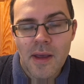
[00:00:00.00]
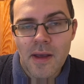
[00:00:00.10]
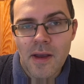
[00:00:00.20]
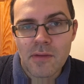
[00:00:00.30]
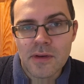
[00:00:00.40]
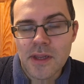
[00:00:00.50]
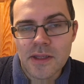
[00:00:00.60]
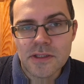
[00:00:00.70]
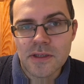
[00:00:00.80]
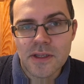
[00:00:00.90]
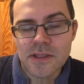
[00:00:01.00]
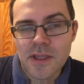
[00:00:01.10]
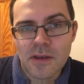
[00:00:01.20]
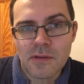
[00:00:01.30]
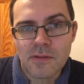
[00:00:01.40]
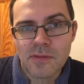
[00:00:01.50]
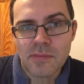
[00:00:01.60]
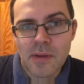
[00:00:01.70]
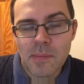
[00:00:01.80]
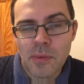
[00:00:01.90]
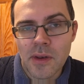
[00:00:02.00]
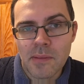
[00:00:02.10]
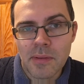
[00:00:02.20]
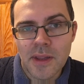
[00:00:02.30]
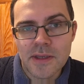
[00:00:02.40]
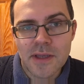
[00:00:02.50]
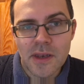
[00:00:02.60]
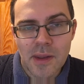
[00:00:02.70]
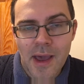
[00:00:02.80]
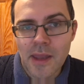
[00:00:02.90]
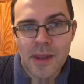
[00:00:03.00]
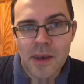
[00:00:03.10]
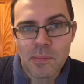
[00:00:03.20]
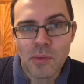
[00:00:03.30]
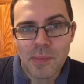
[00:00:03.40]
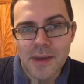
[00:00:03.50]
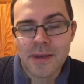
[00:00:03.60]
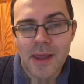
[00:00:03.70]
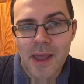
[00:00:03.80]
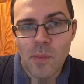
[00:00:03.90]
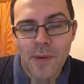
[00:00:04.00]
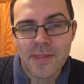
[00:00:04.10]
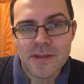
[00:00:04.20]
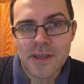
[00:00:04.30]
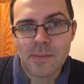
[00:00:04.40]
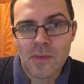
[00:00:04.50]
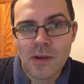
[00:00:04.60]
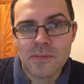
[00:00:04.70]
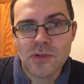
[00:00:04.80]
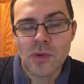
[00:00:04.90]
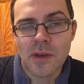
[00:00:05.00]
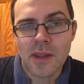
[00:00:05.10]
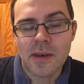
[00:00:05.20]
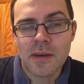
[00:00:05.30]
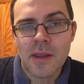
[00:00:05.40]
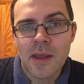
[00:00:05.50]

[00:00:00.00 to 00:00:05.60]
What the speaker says: a retention incentive put in place at an appropriate time when the scheme comes to an end.